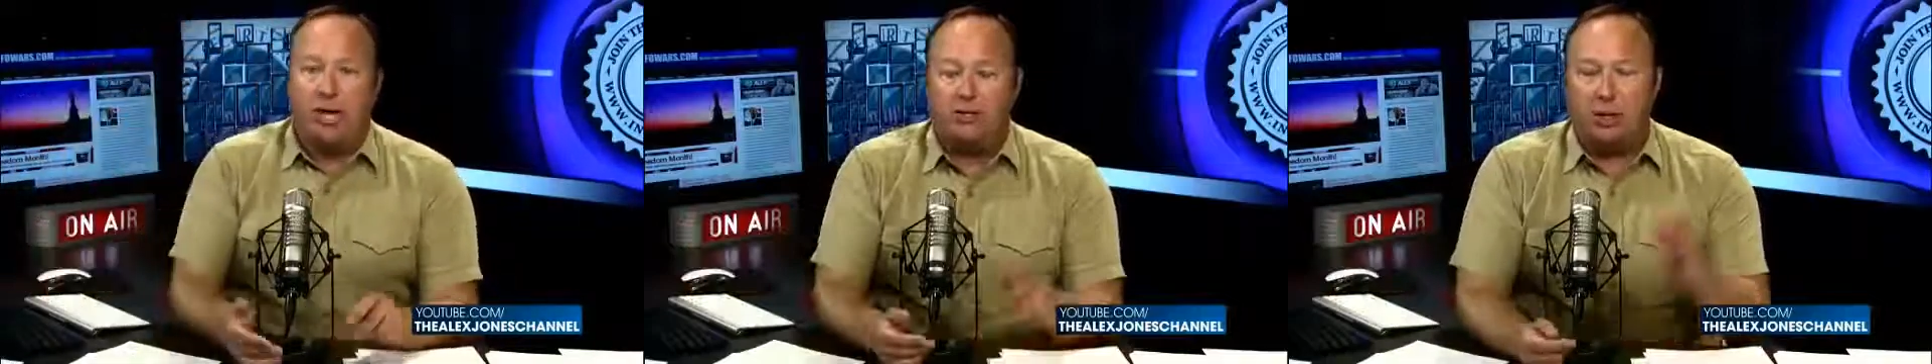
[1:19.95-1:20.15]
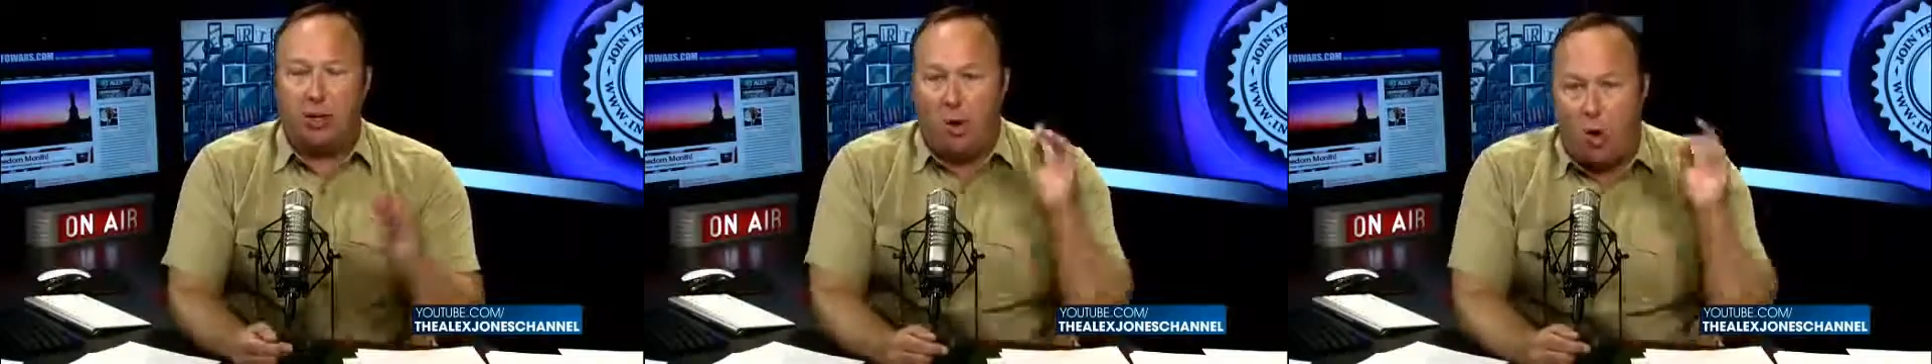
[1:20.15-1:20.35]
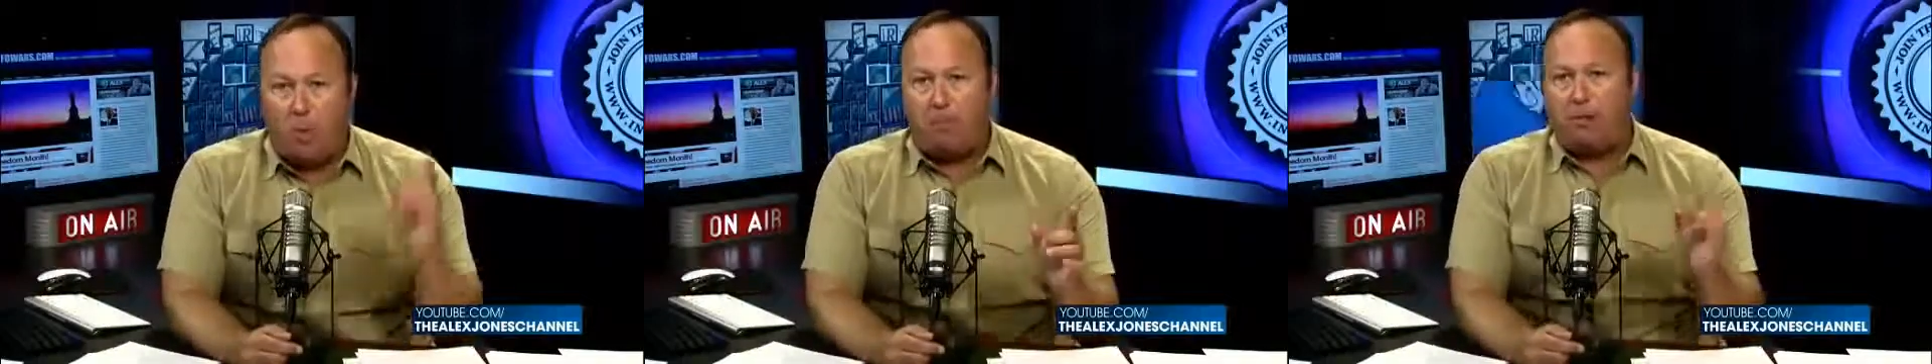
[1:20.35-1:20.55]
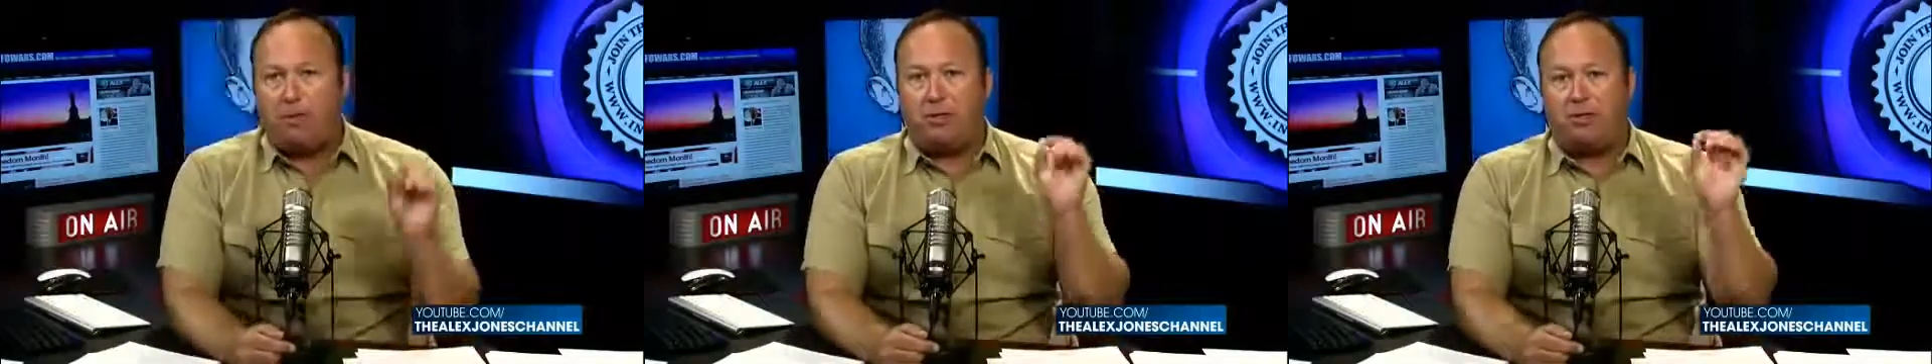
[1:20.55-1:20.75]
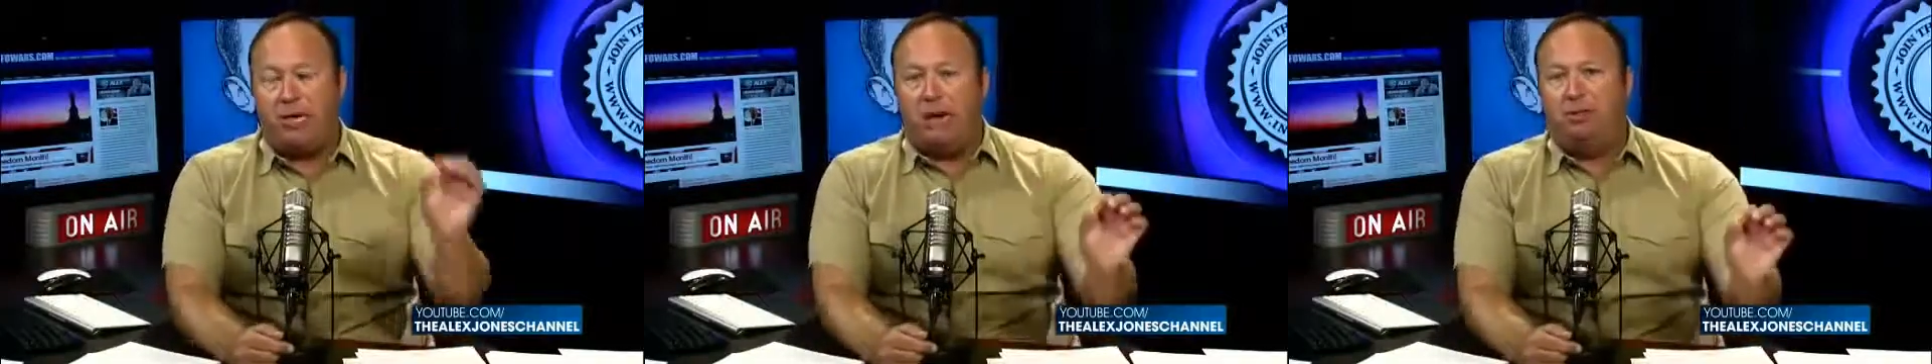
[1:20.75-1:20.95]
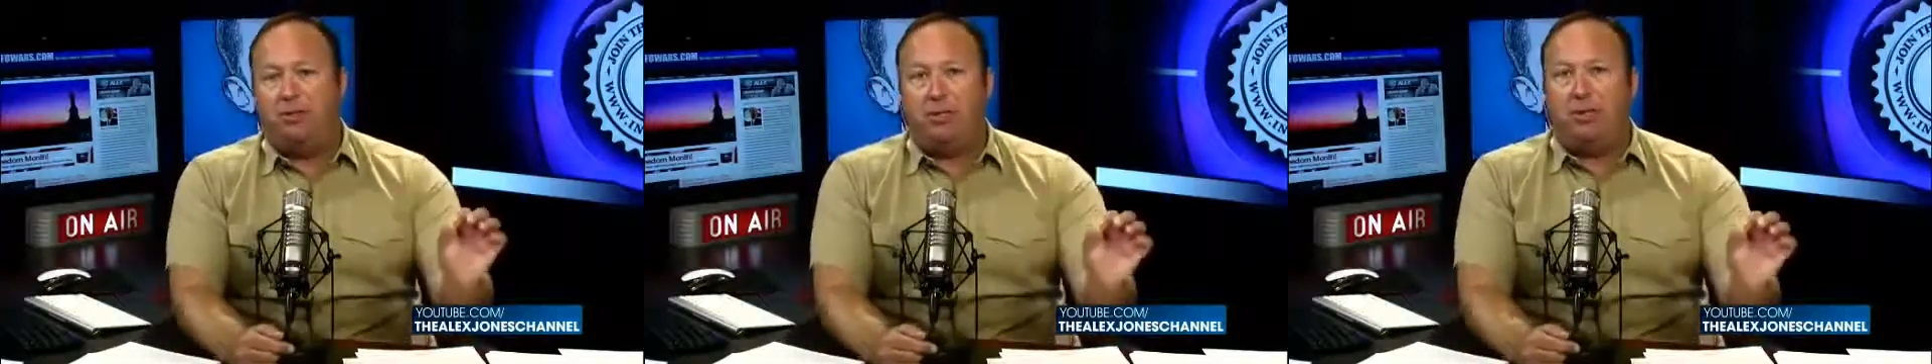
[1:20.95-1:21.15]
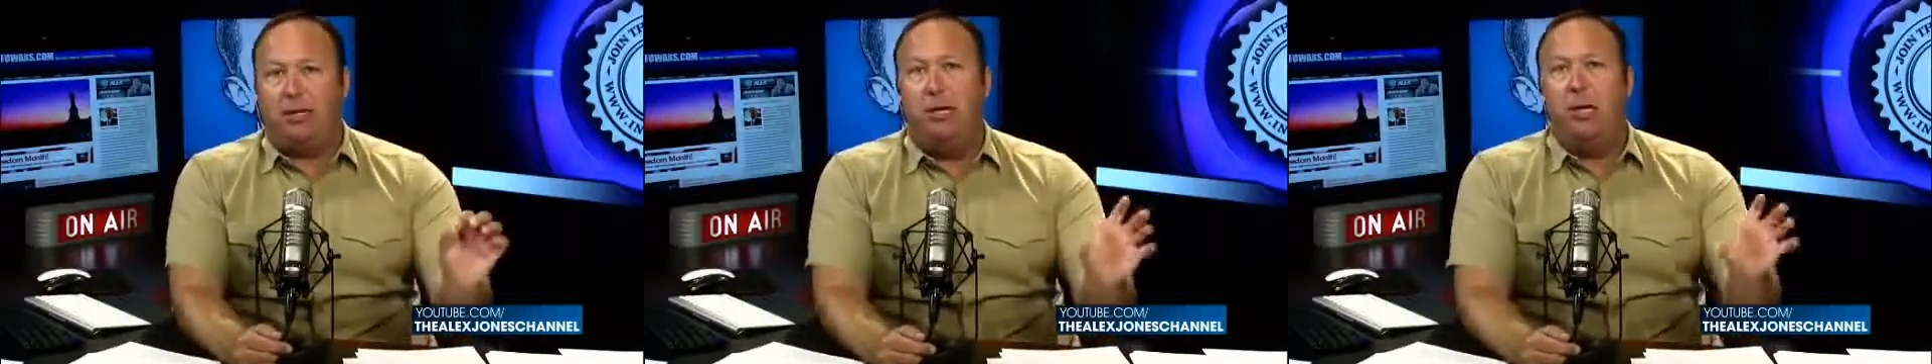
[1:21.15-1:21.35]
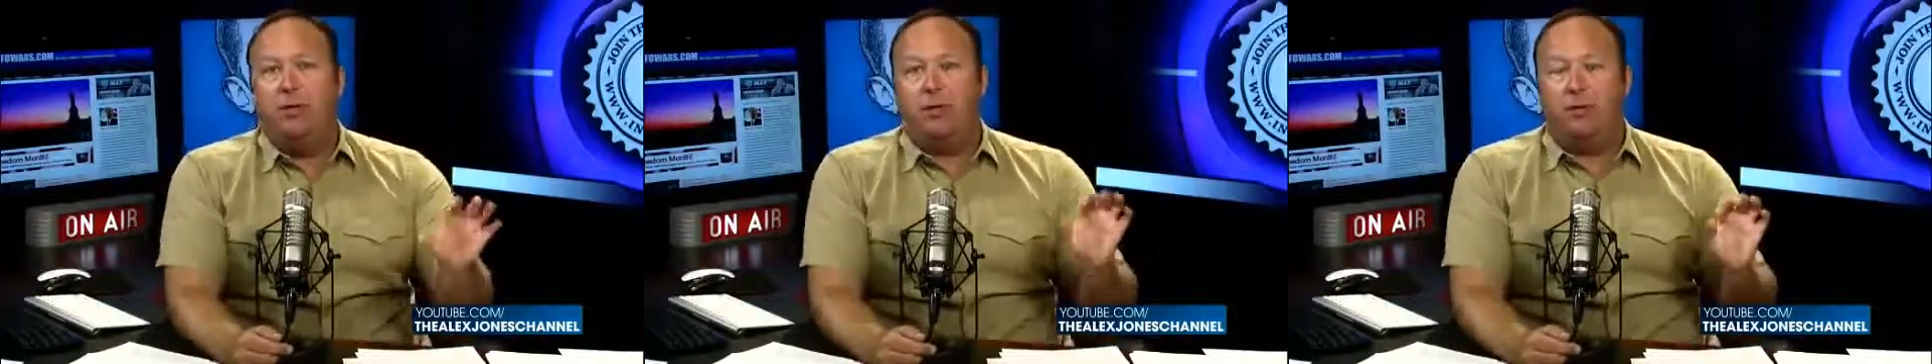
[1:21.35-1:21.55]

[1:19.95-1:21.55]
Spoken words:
That's a corporate subsidy,